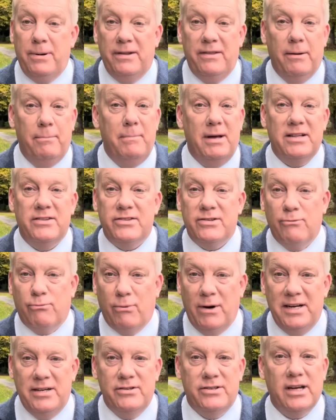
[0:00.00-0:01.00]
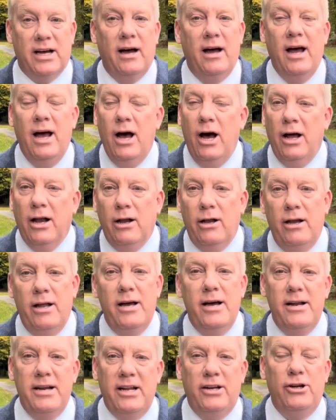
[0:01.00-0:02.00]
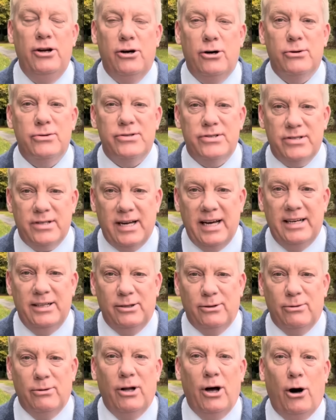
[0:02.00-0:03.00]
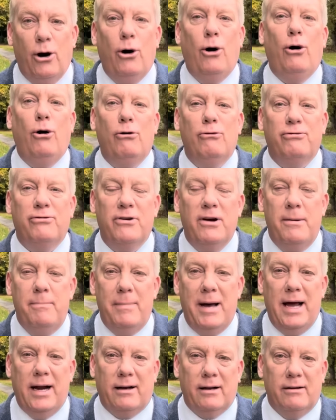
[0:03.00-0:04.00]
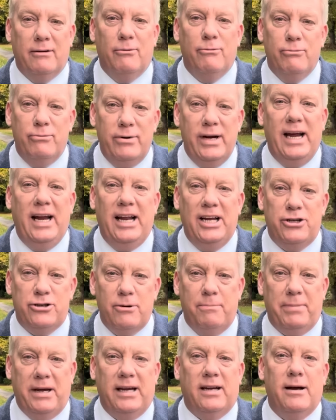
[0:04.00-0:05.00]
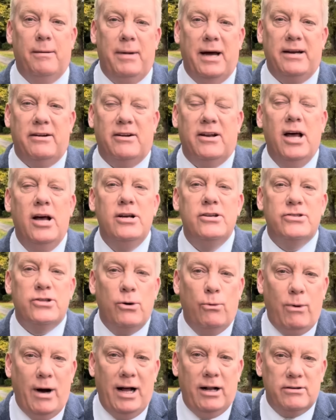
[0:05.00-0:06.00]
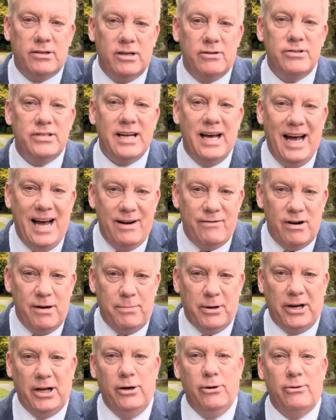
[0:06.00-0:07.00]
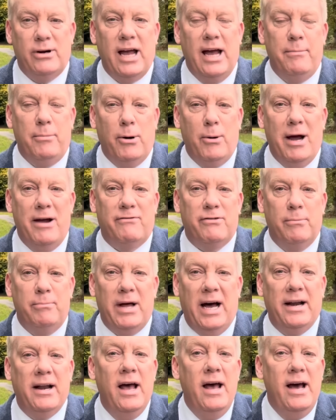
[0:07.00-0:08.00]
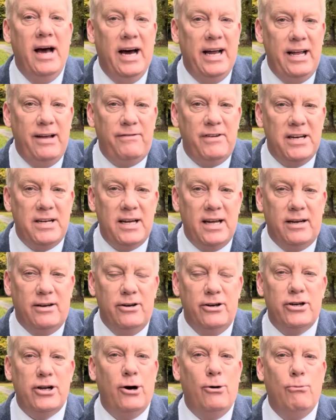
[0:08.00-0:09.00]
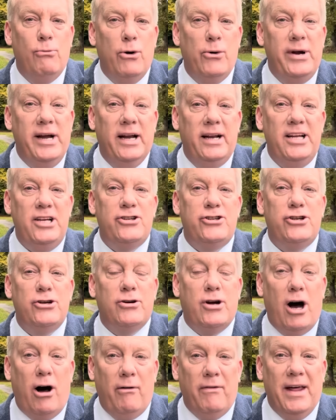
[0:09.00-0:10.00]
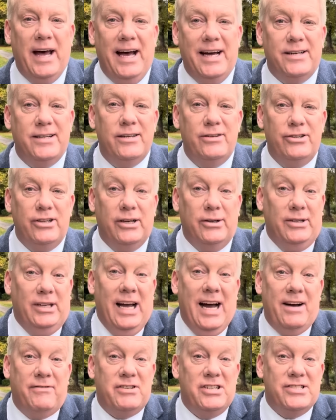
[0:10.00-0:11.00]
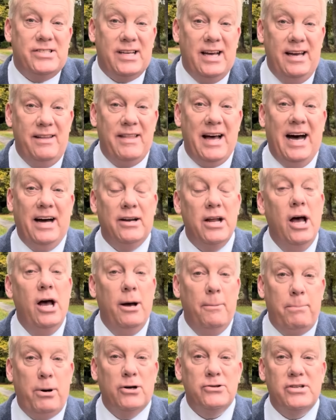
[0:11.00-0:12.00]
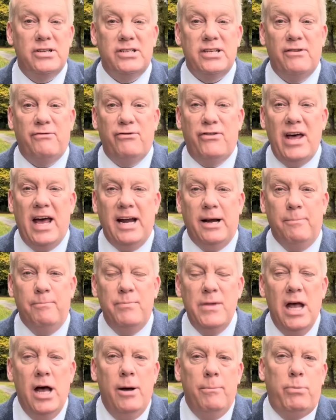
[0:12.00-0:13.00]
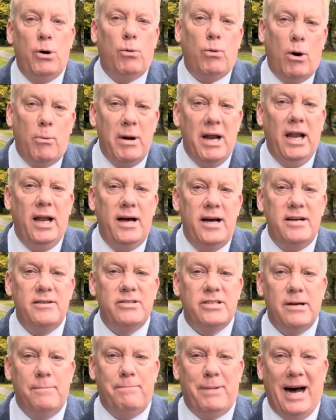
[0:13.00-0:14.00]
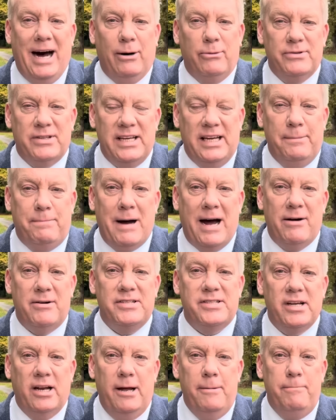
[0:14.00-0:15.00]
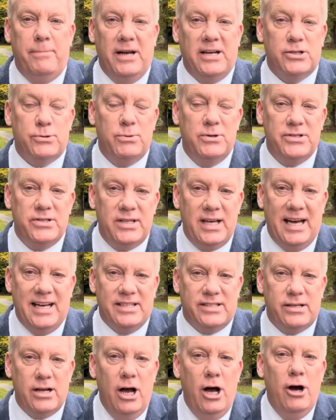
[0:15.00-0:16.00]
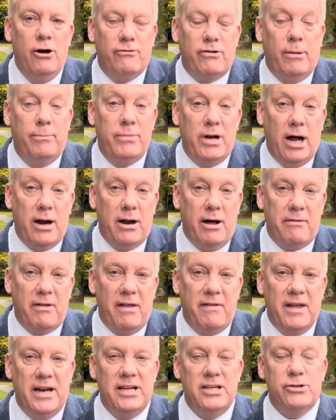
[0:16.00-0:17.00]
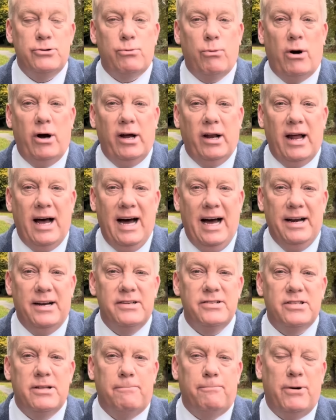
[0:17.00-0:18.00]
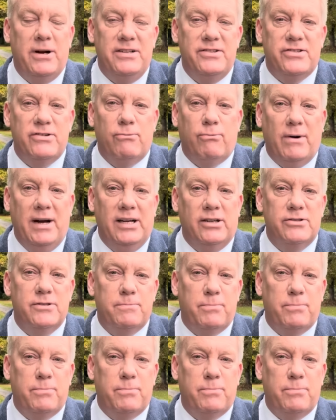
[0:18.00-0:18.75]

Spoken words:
in the midst of winter, learning your skill, all for a medal, really should be commended. So well done to everybody who came away from that. And if you didn't, don't worry, at least you got there, didn't you? You have to say that positive thing. But what we learned about the Paris Olympics was this, from none other than His Royal Highness the Prince of Wales,